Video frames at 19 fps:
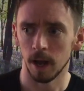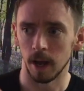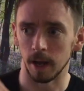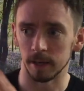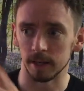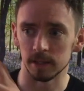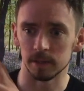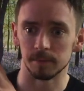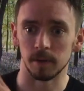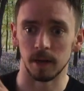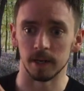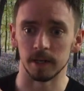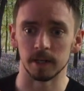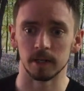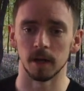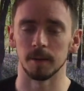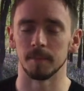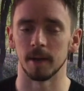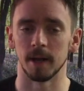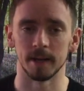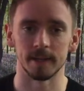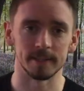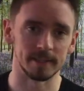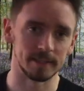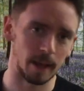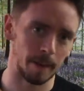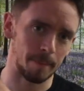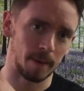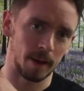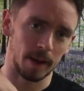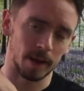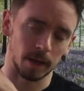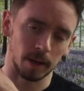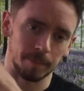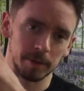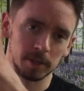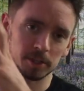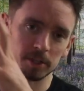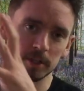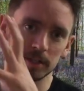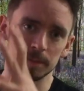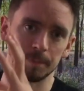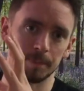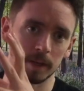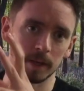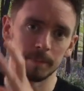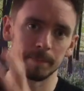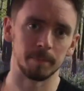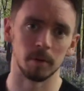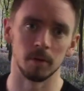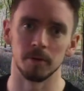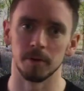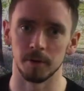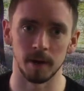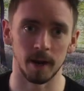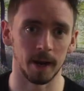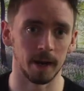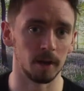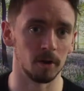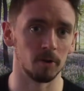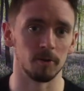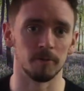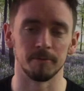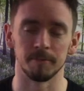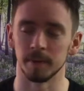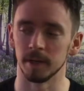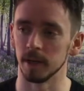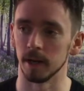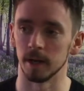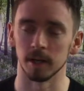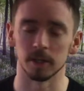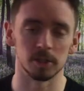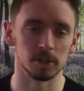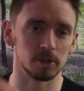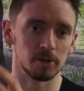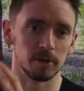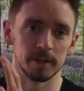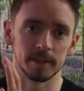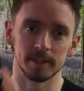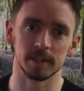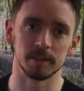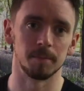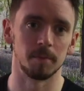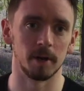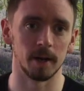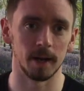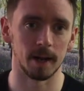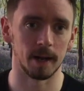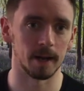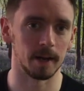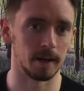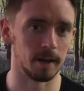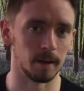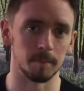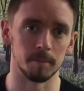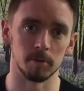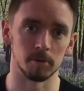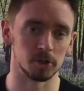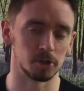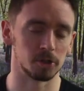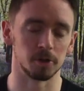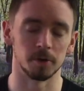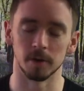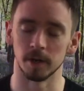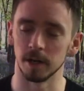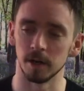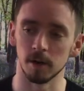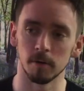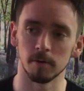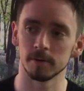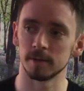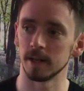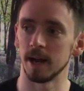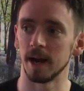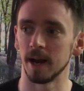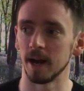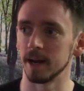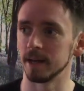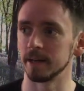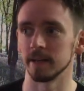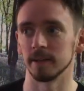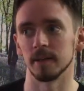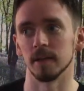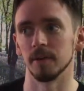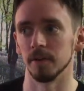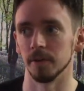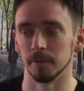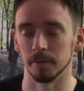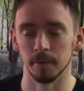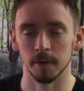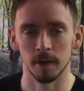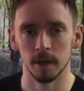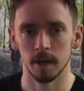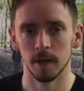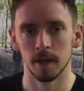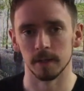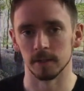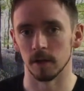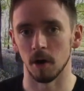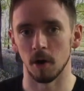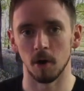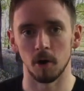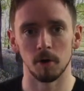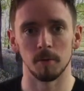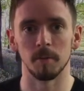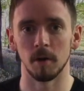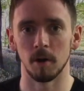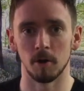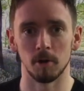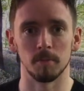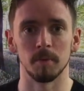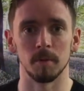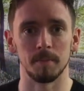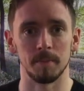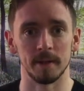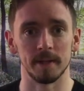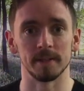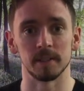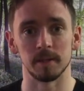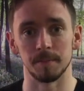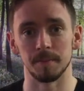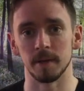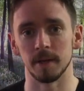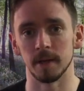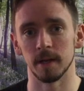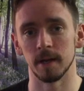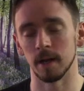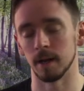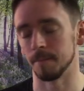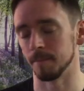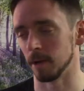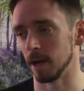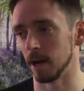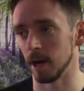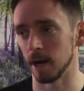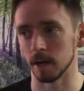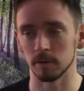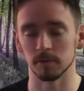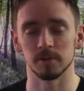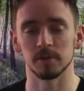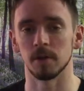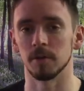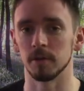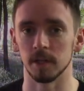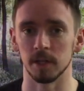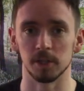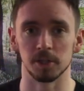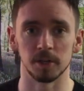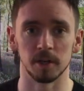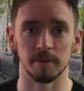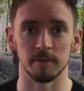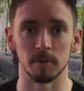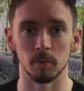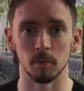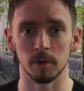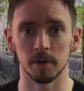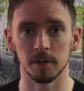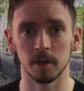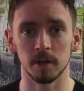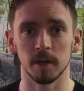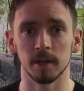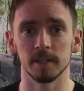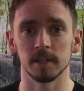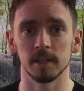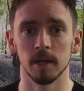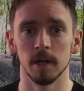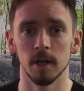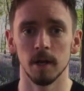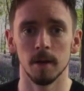And just anytime I had a setback, I picture this pink balloon hanging over me and I just try and smile at it and push through. And I know it's a hard thing to do. It's a horrible, horrible place to be in, and my heart goes out to each and every one of you guys.